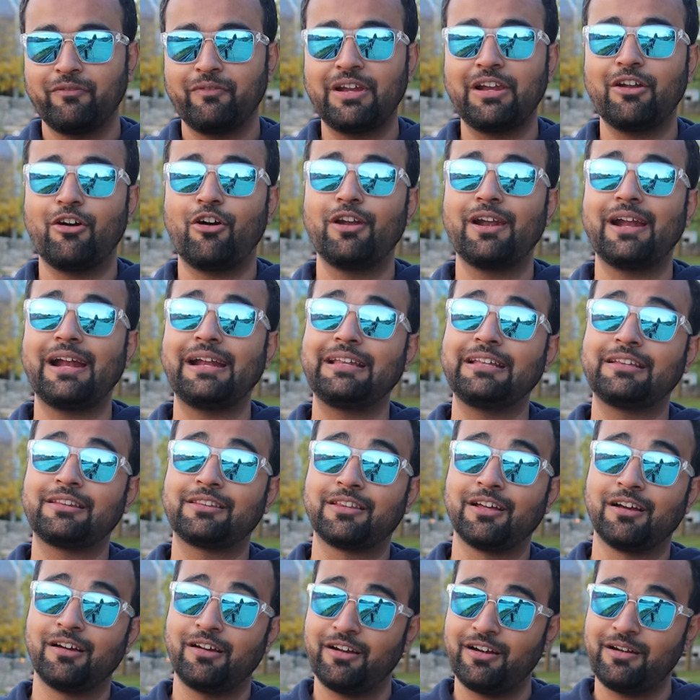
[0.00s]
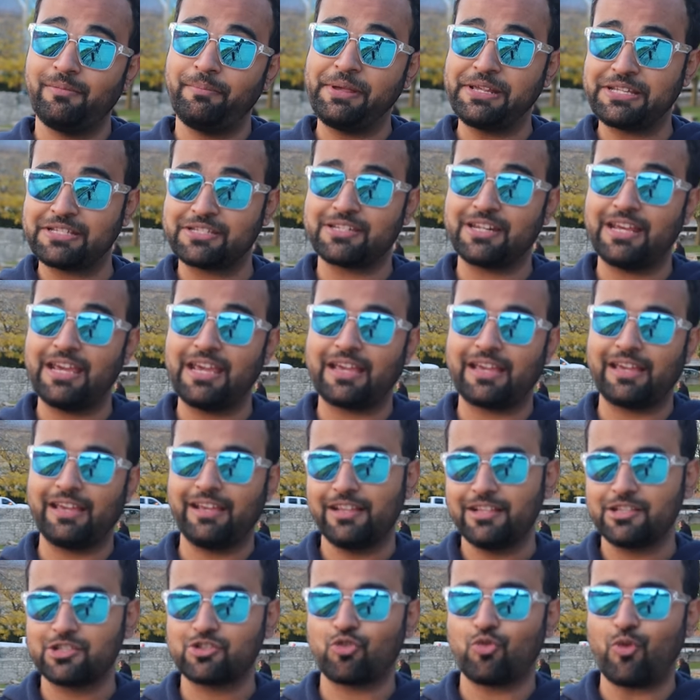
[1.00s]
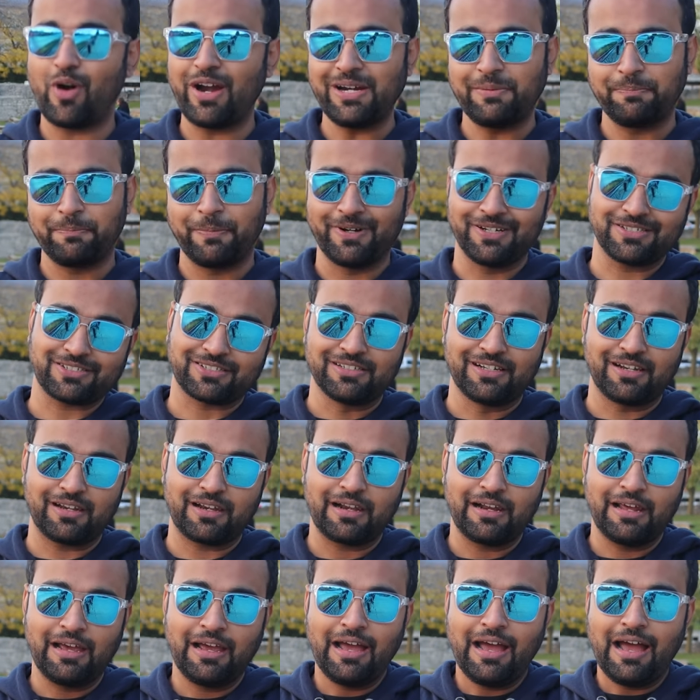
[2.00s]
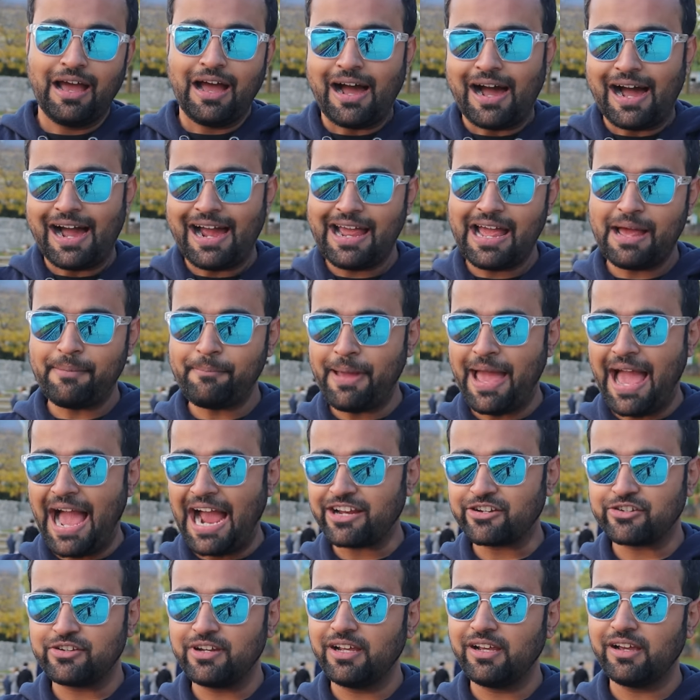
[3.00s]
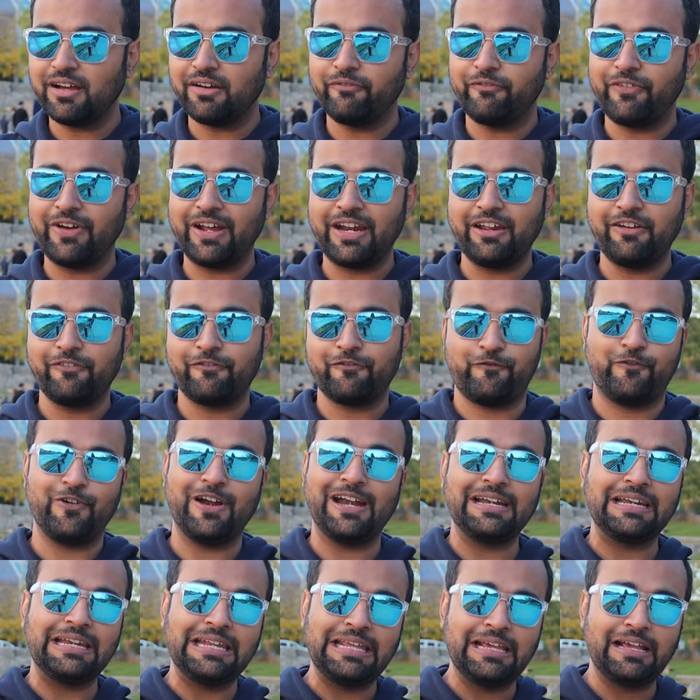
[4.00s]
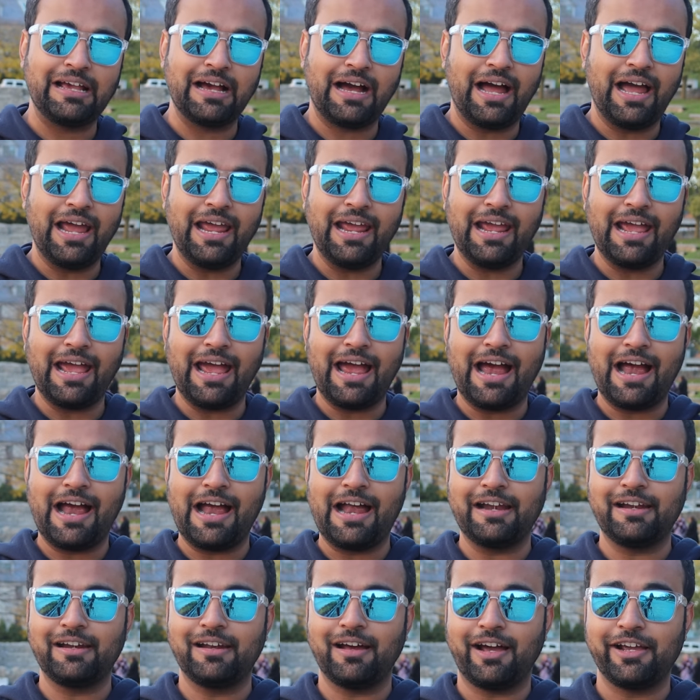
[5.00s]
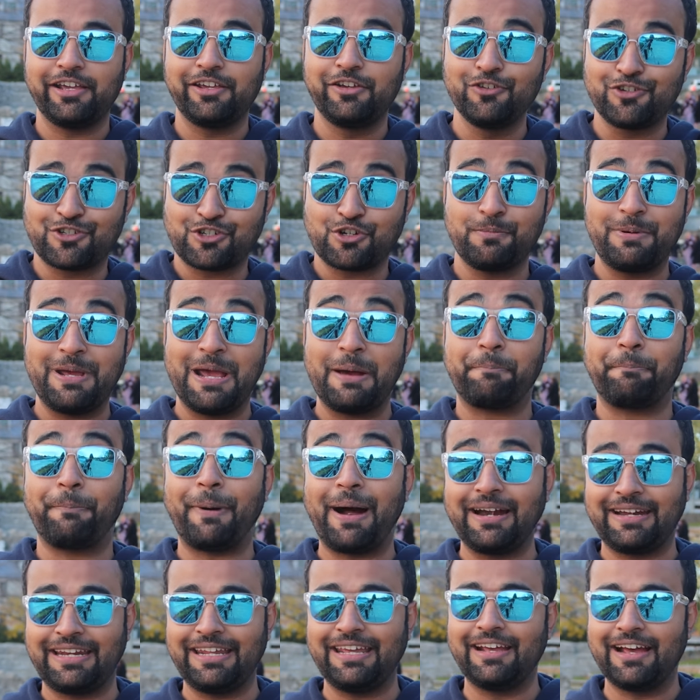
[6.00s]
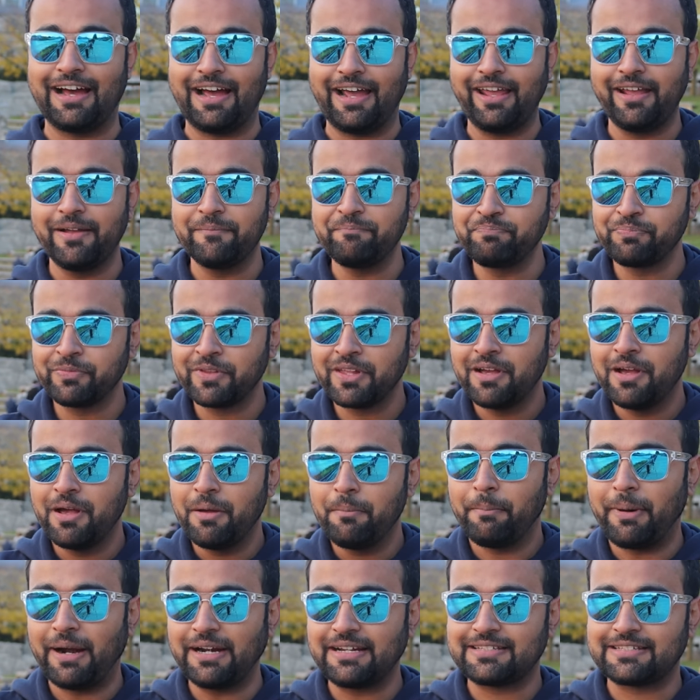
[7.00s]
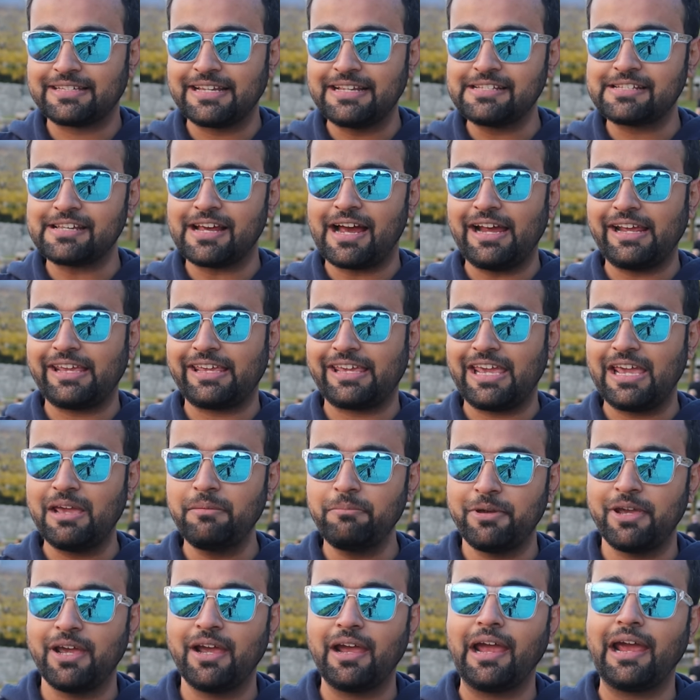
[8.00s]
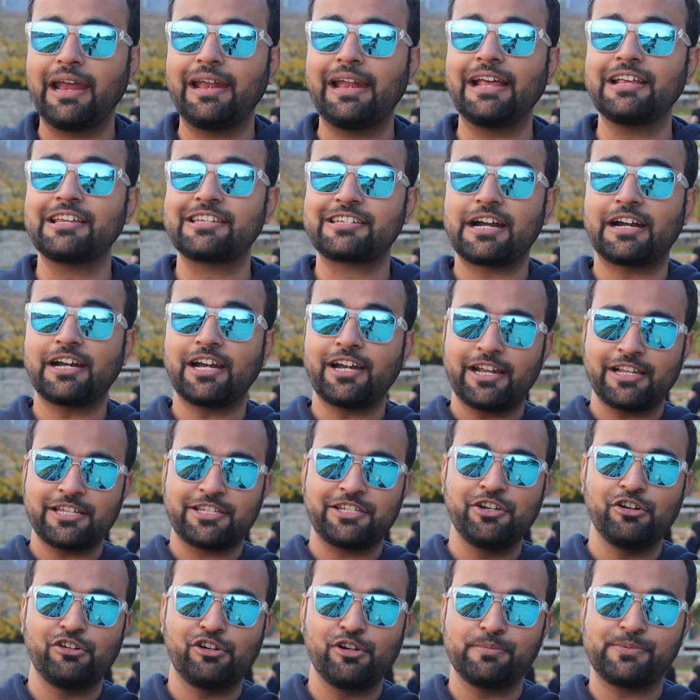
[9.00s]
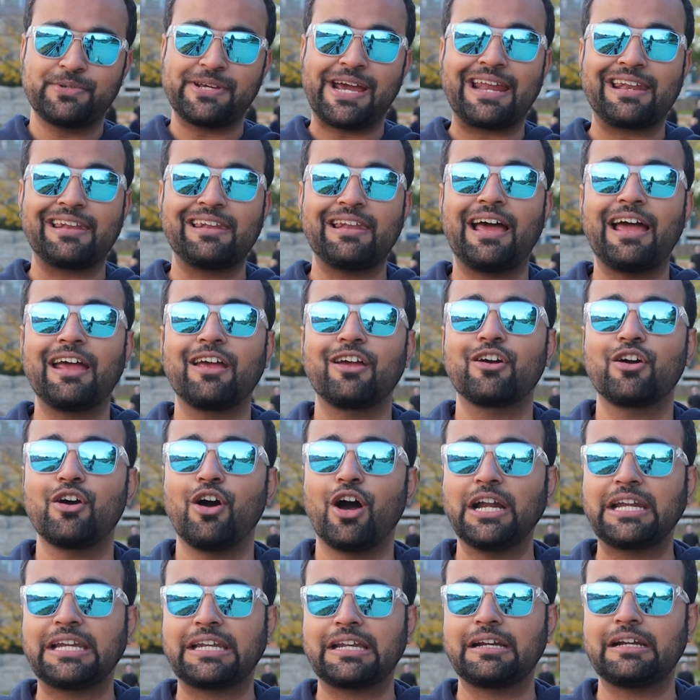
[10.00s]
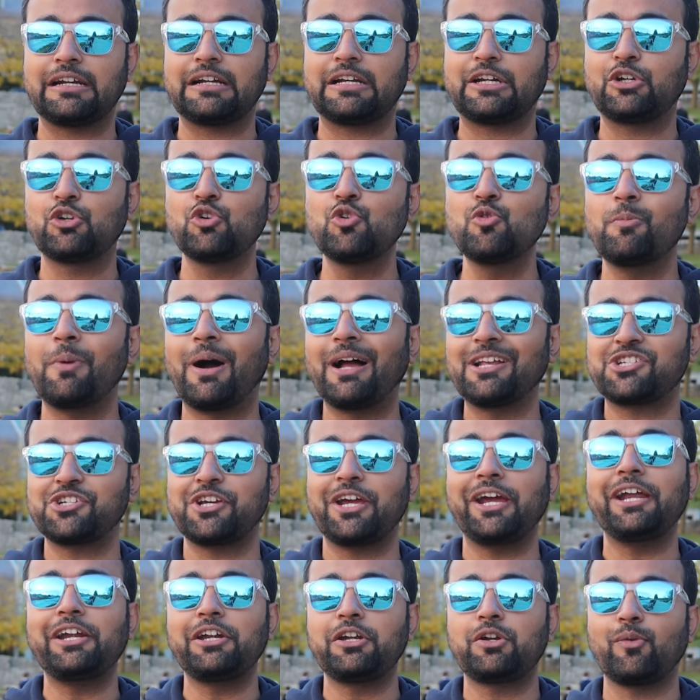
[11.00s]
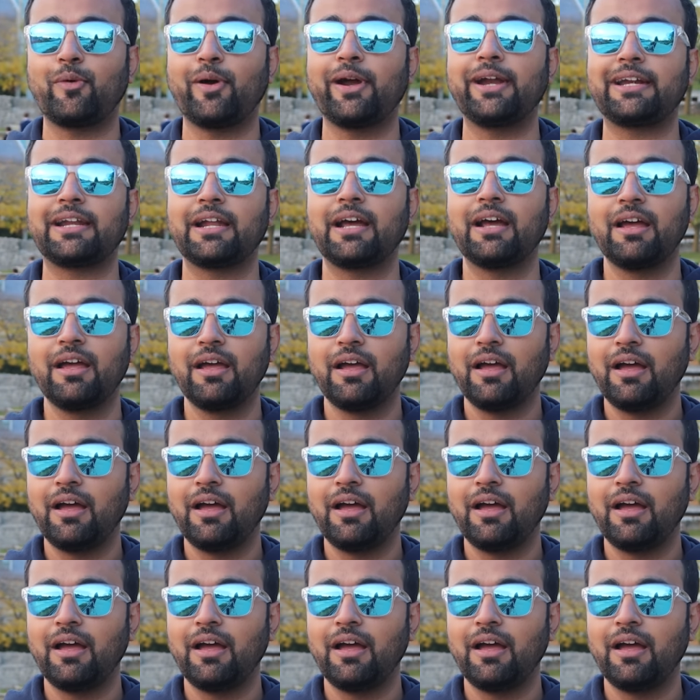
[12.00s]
Well, all right, the third mistake is quite personal. I am actually a very friendly guy and I used to be a party guy. But since I came here and I started this YouTube channel, I got too much into it.